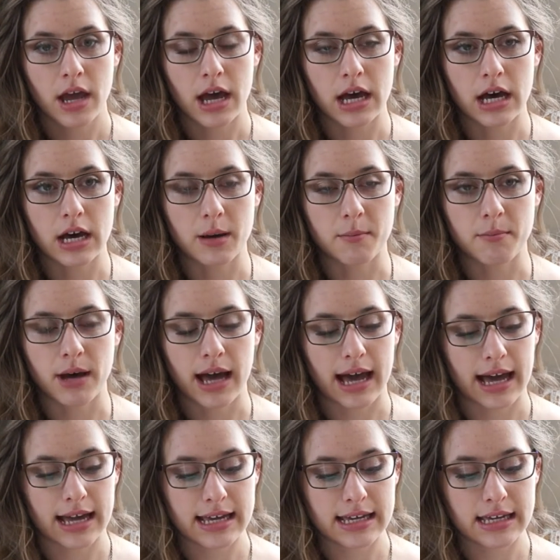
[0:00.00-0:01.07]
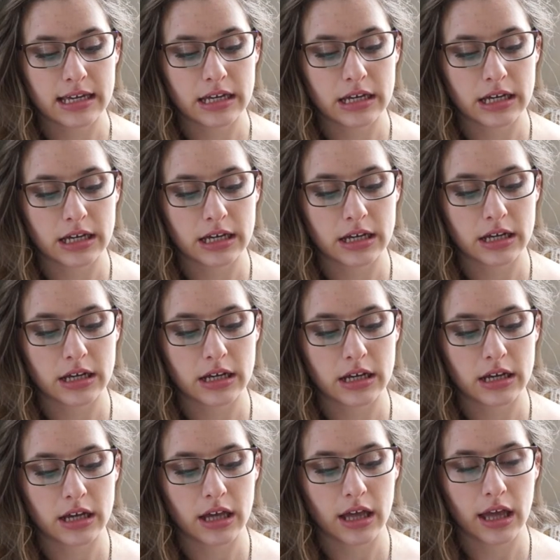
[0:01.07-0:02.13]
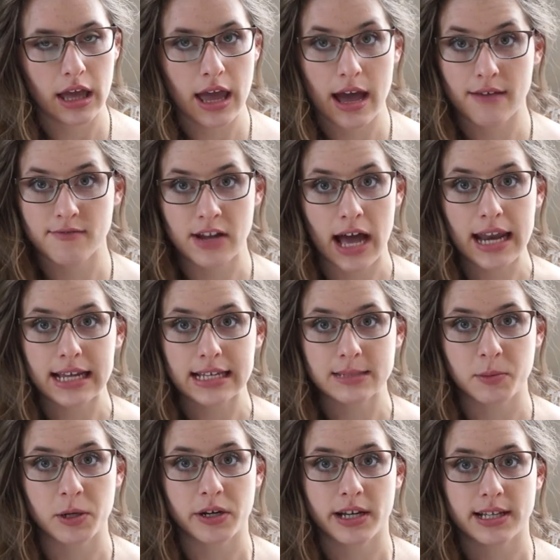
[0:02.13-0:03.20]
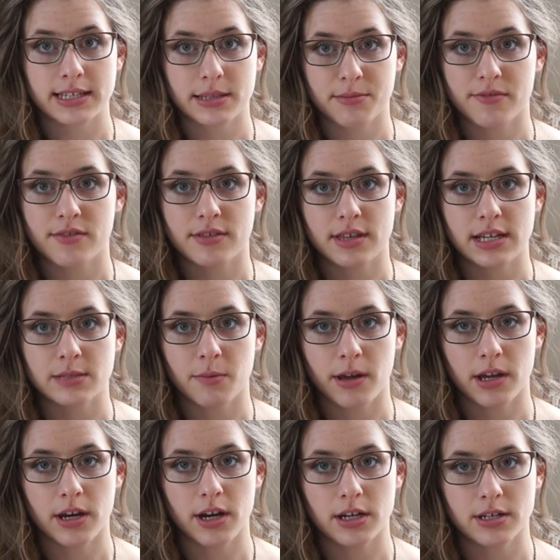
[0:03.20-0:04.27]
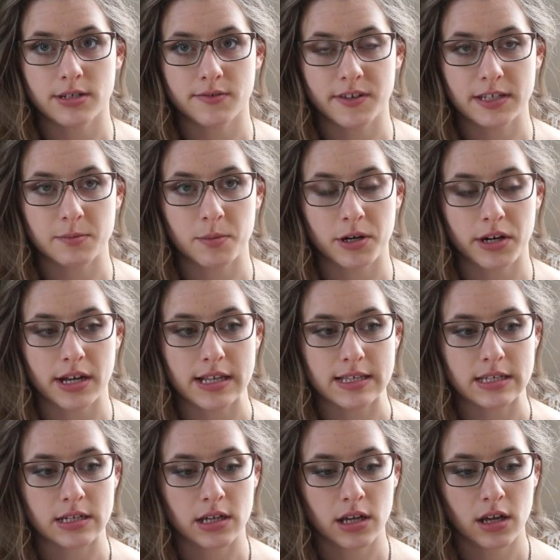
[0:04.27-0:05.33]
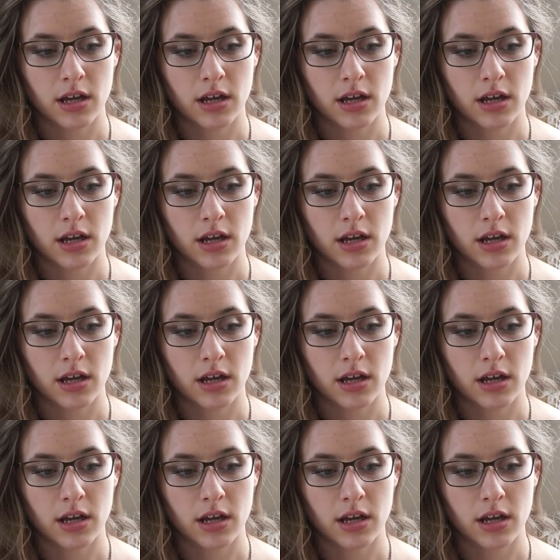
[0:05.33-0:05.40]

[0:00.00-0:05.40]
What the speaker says: I have not experienced some of the things my characters have experienced